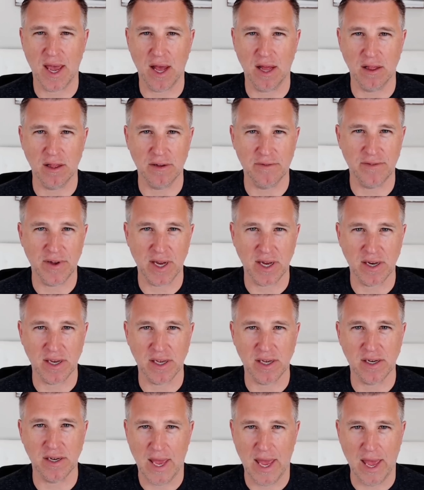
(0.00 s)

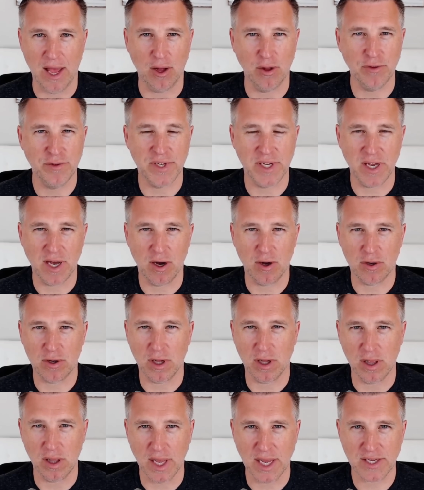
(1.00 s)
elevated LDL
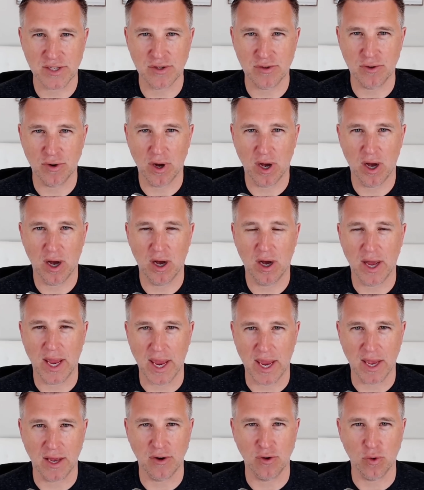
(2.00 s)
cholesterol
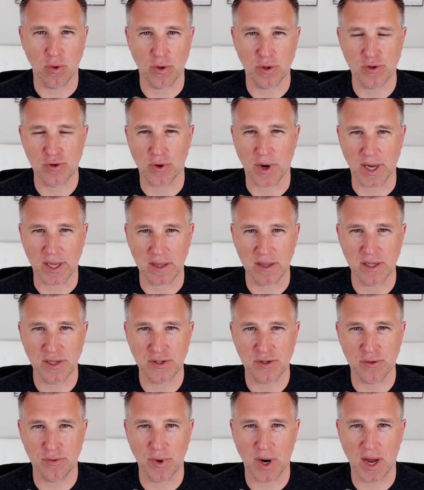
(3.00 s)
and or
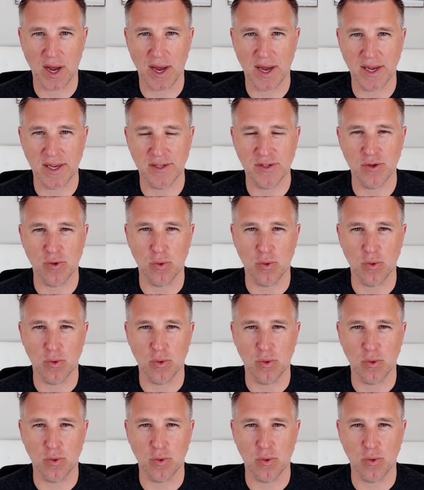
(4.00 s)
triglycerides,